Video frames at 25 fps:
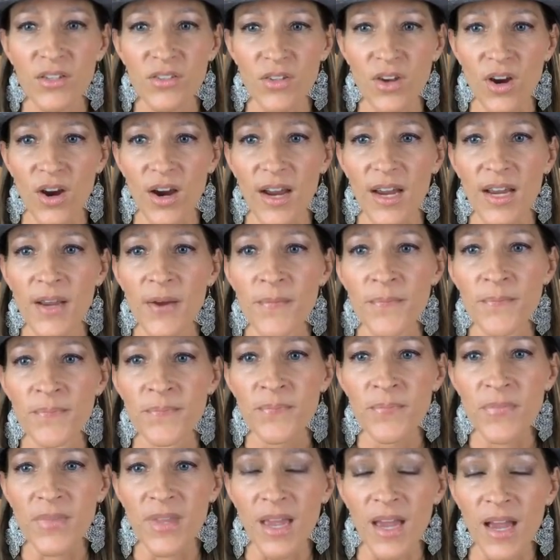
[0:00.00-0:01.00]
Sorry.
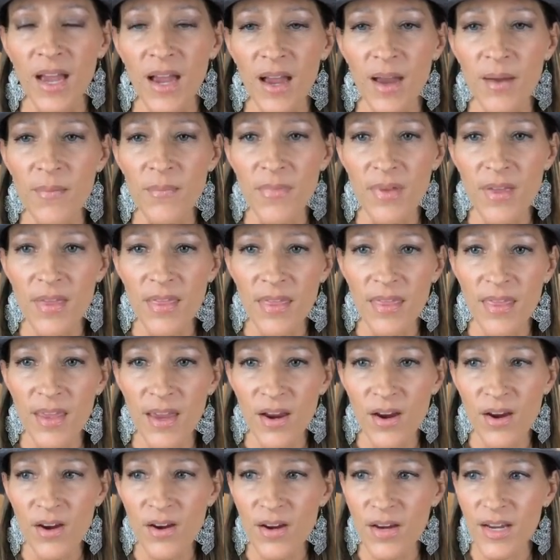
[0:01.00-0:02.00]
Um,
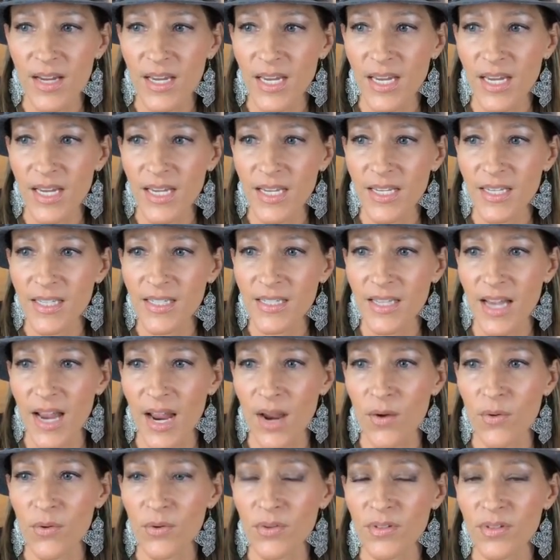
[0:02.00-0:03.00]
there is,
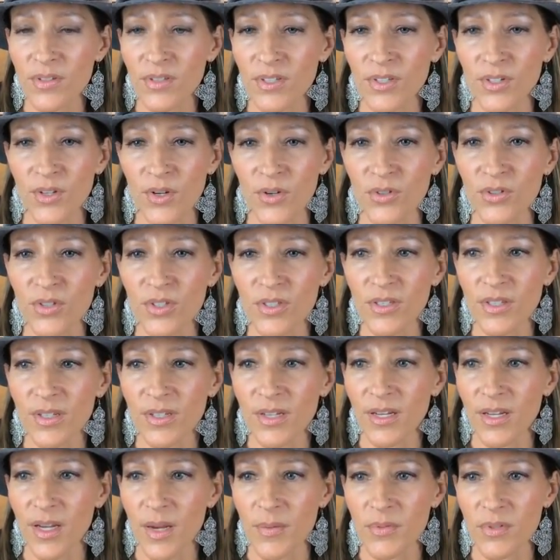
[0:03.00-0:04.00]
I was, you know, just
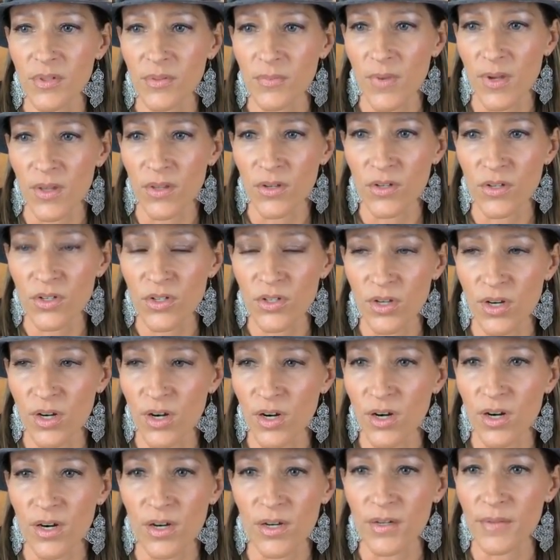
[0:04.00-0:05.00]
looking up some other
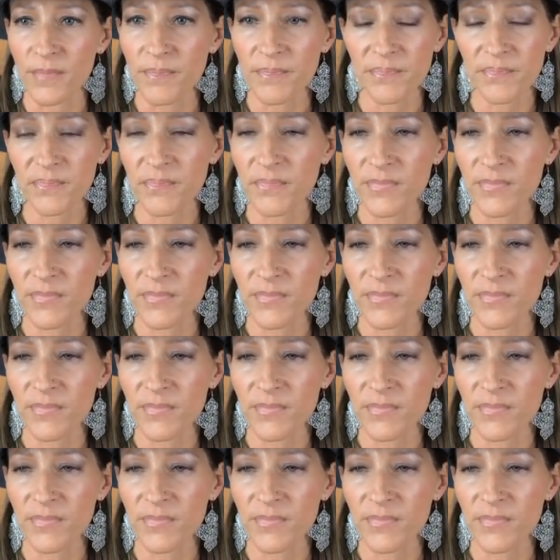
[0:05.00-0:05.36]
sugar